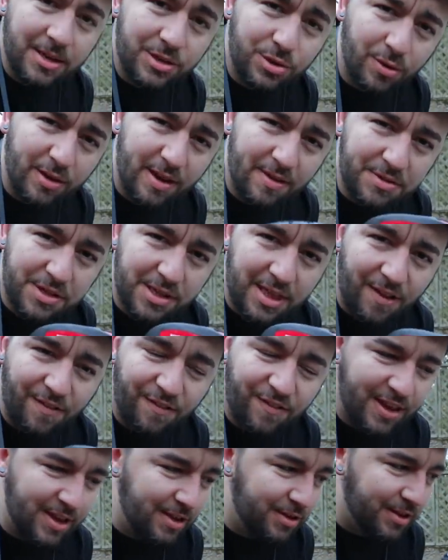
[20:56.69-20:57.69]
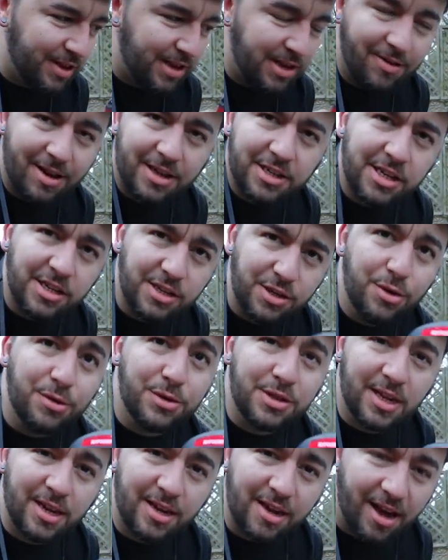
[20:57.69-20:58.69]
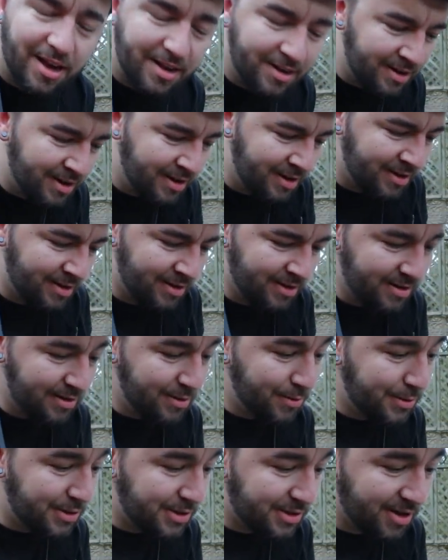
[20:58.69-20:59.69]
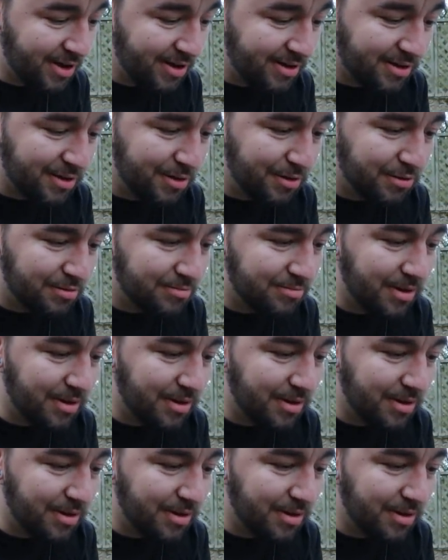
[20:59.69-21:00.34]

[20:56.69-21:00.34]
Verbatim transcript: It sort of gives you that feel that you're actually using a gun, which is kind of cool.